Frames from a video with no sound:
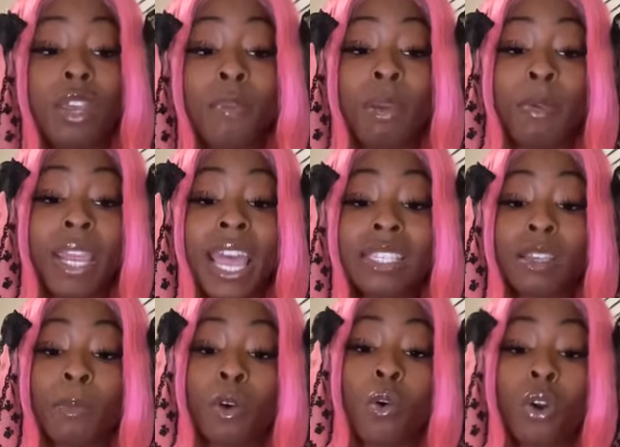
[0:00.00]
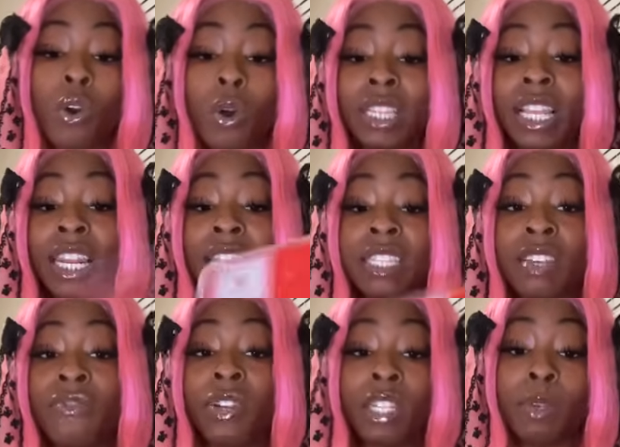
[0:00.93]
Maybe they had something going on that they needed to
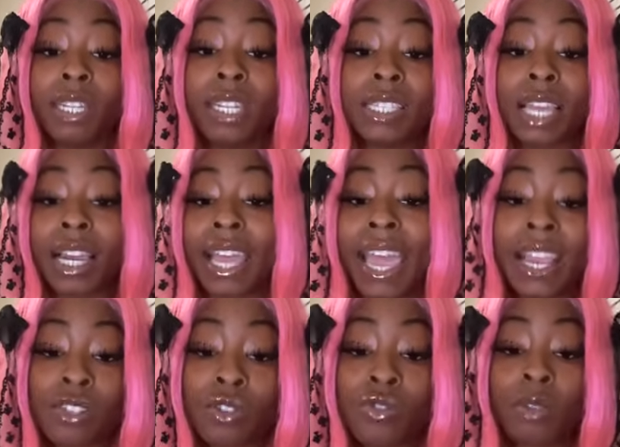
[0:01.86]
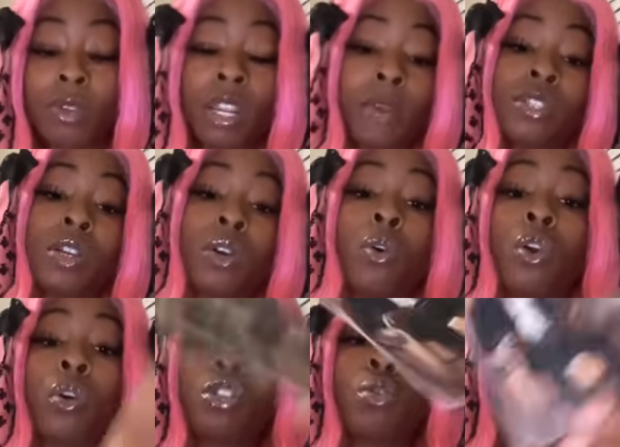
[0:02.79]
fully release, like an ex or something they were still holding on to